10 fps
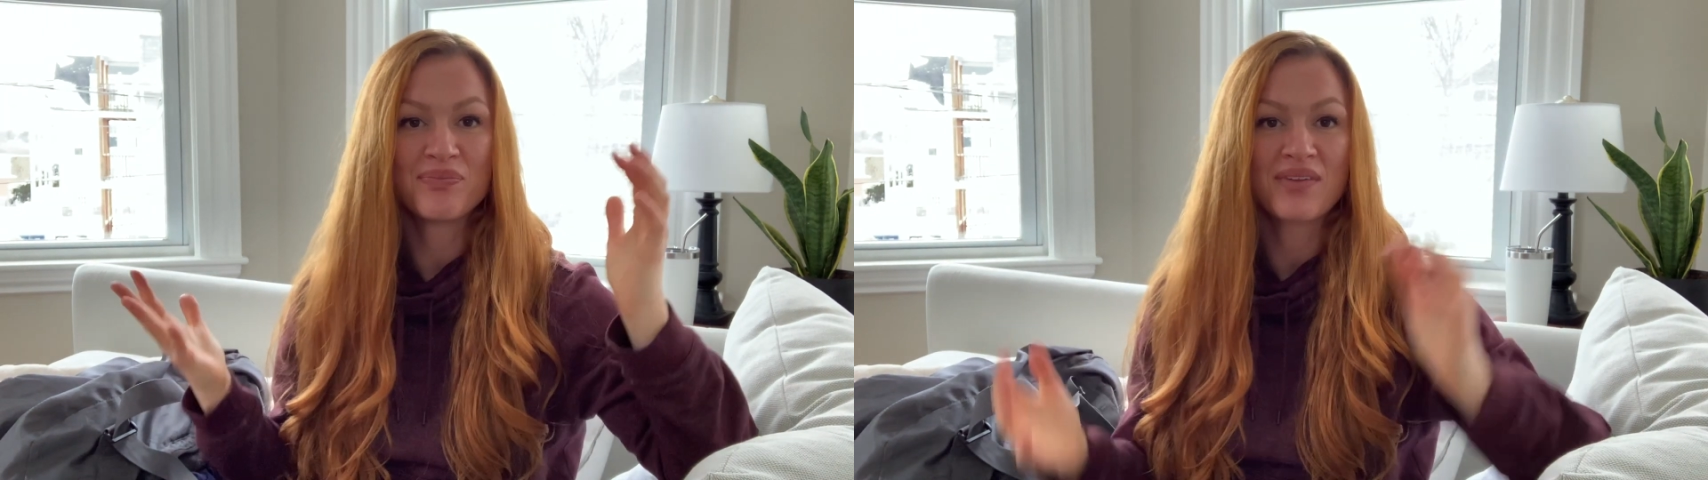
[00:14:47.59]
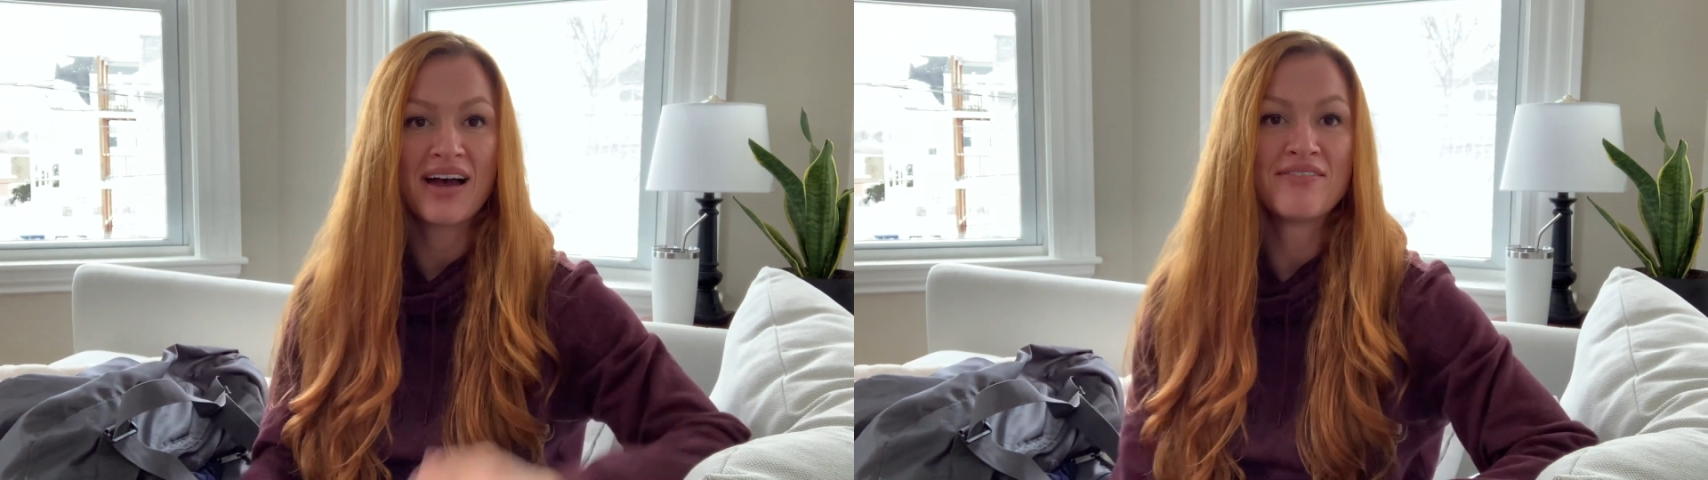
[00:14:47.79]

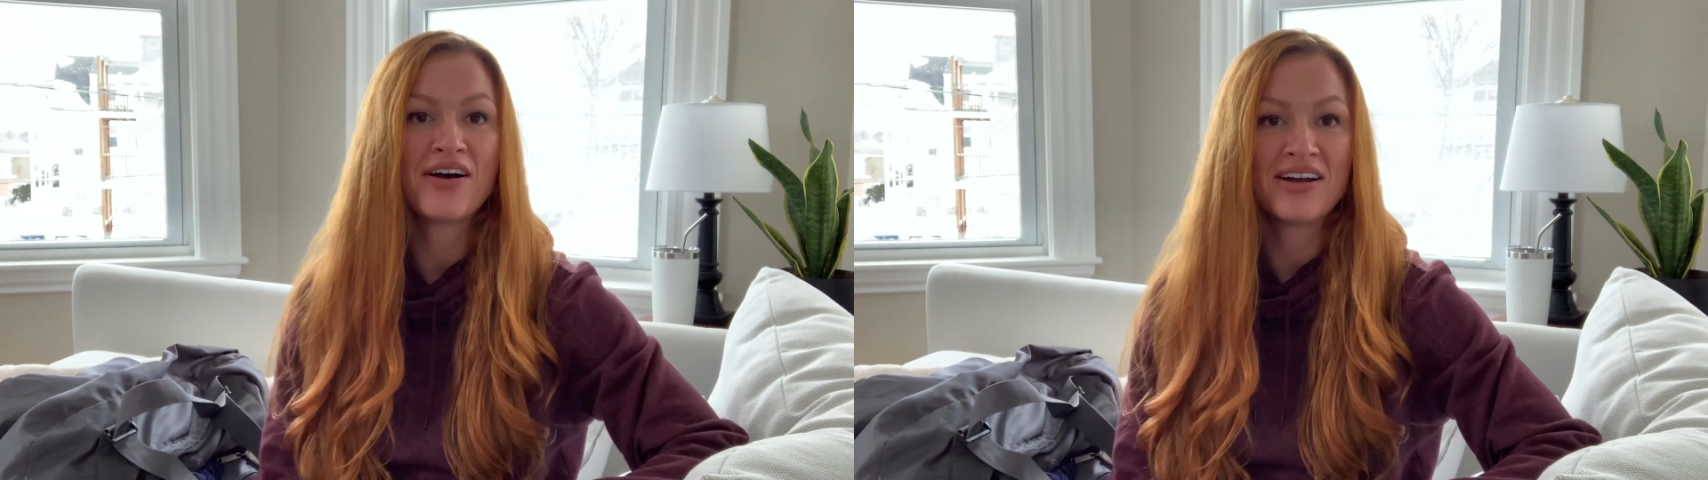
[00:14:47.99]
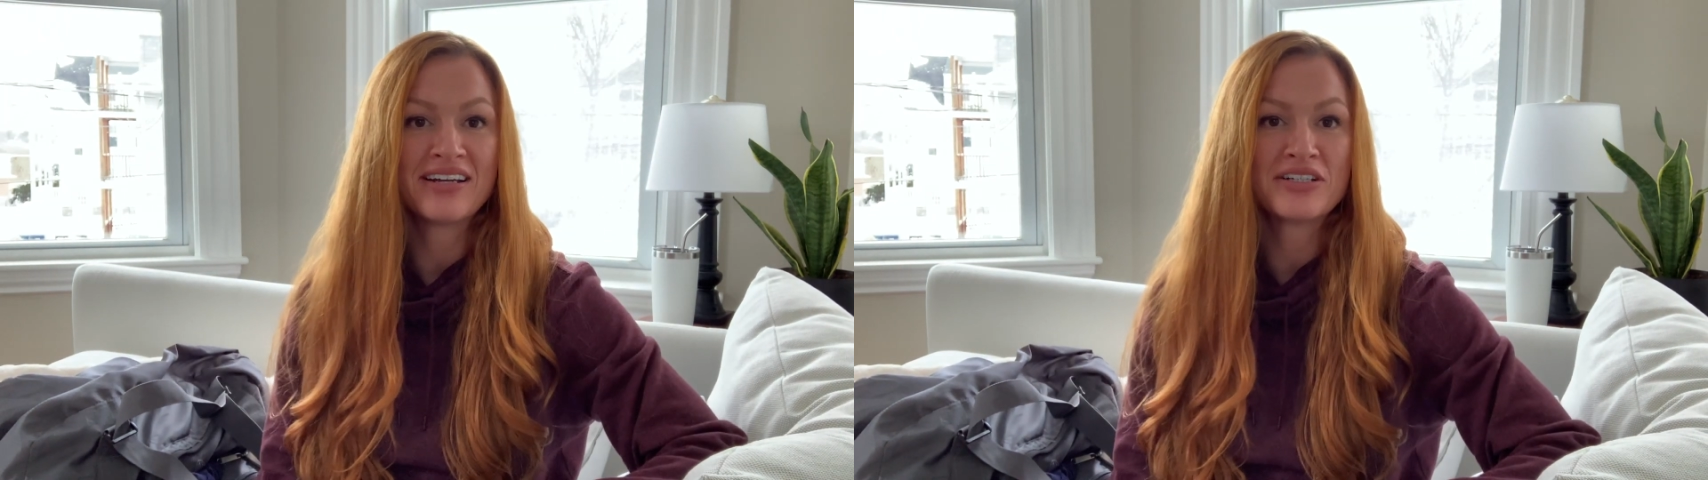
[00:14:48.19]
I've
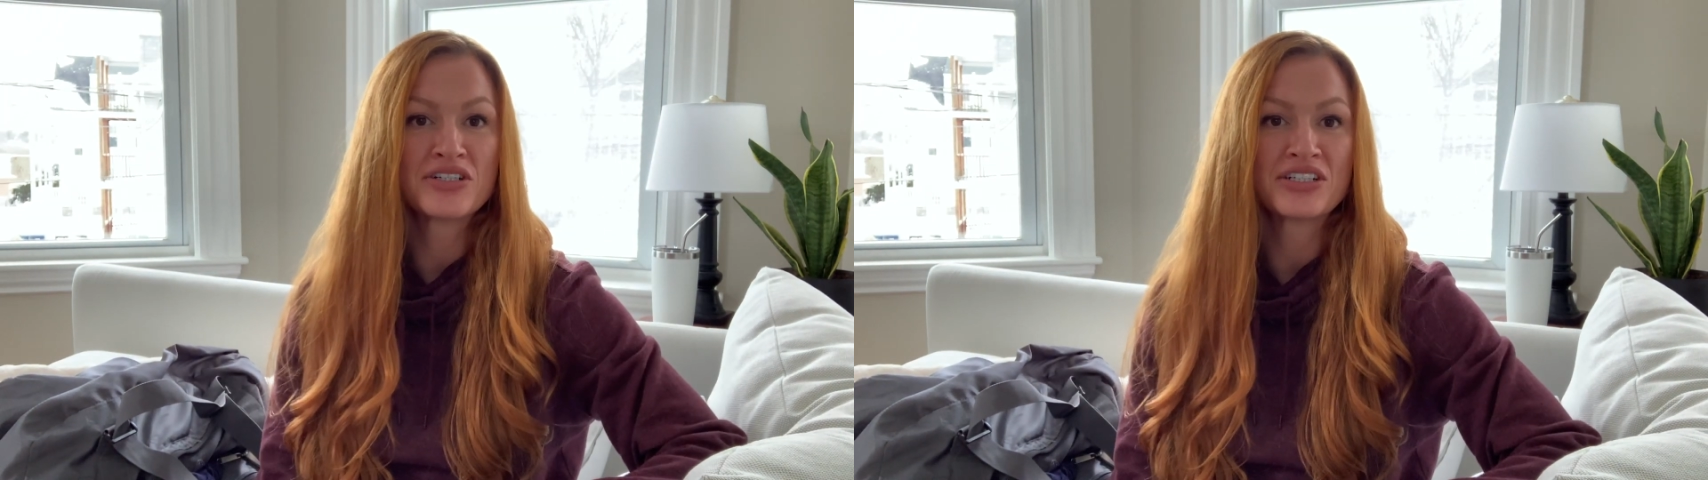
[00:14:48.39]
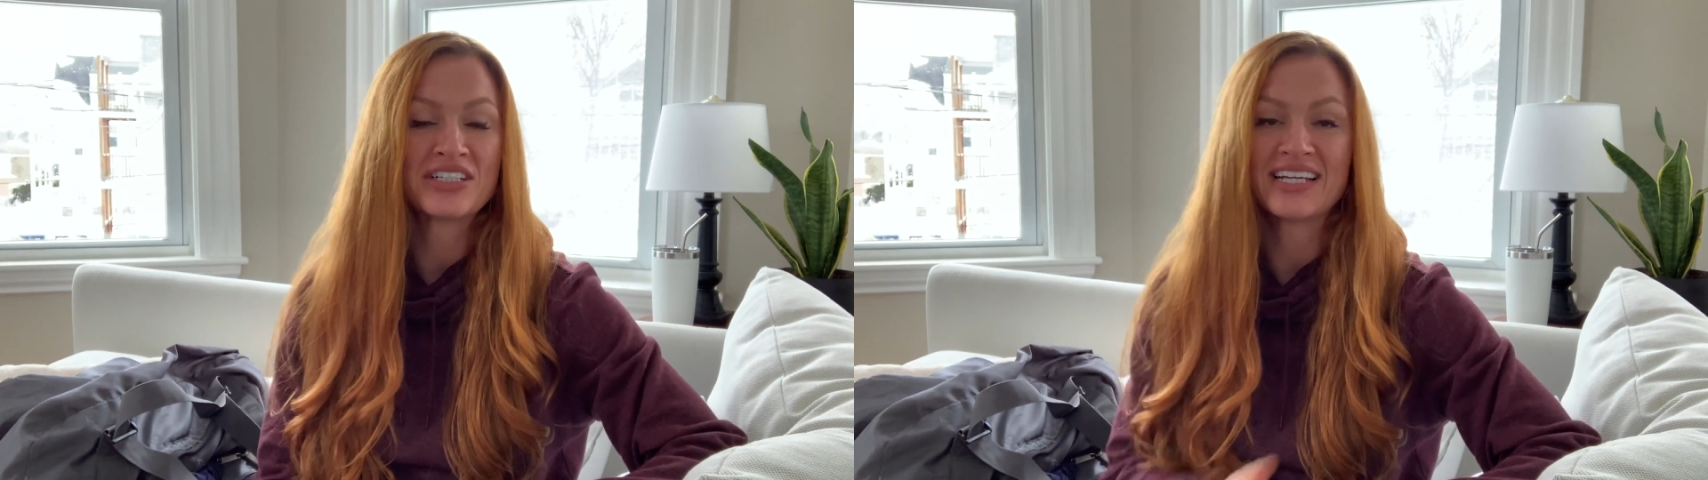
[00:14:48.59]
gotten
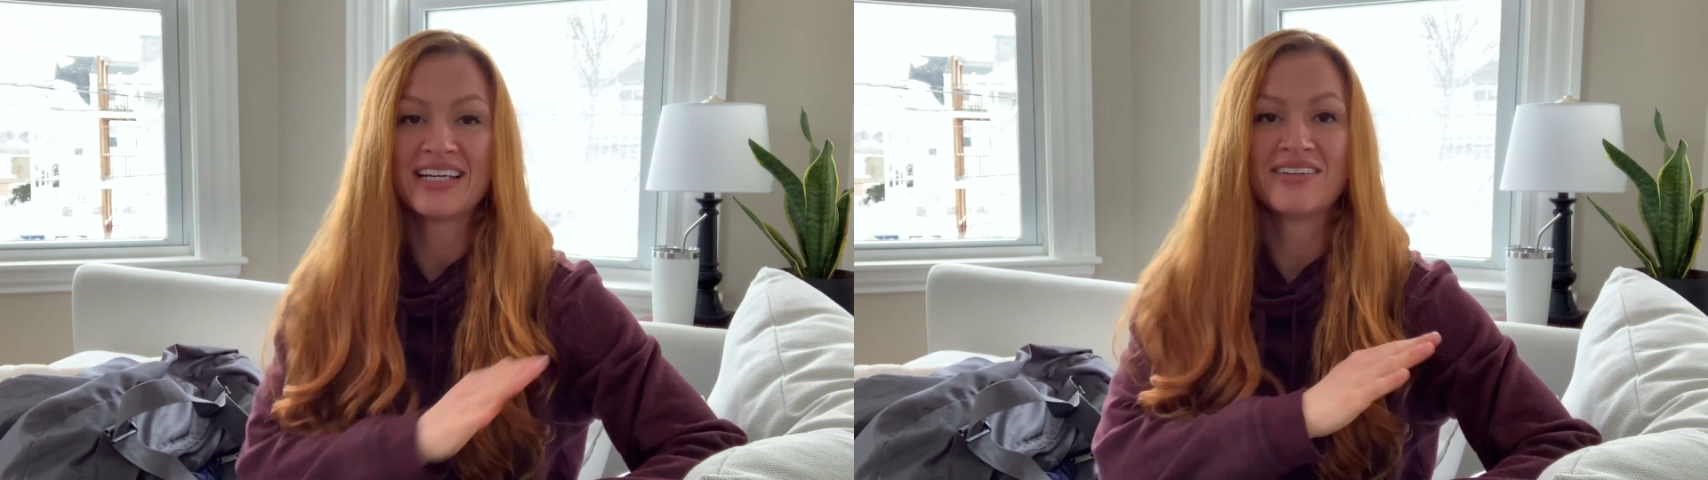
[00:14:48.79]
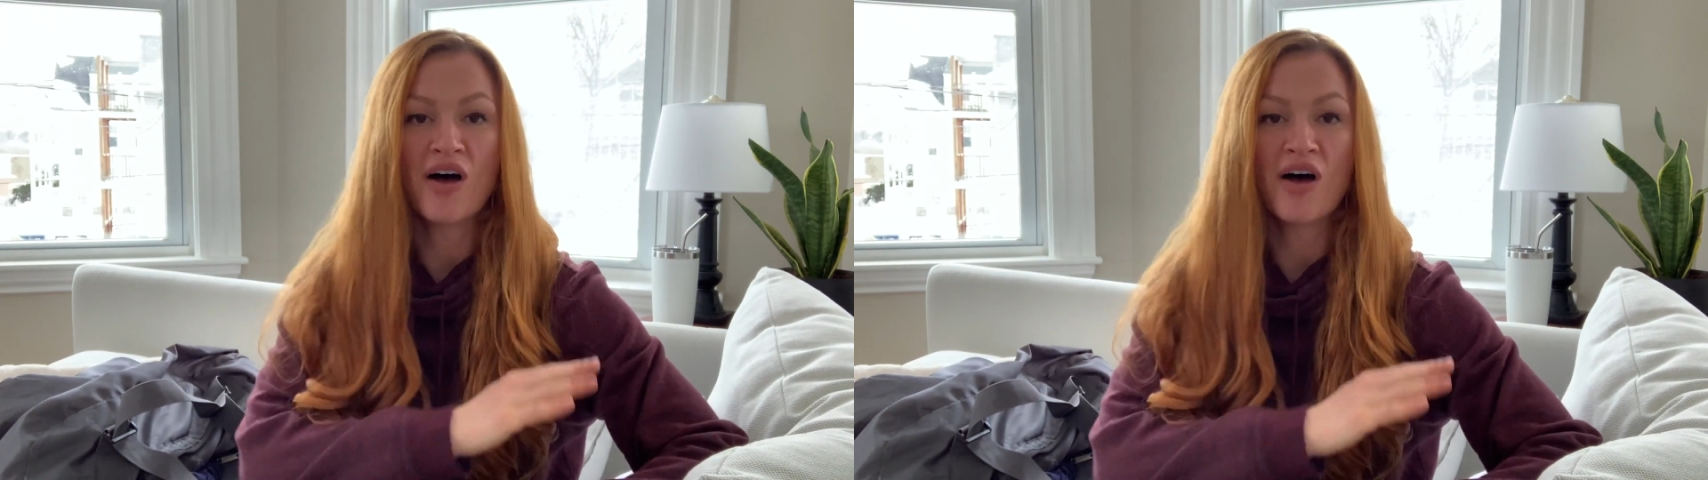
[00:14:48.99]
injured in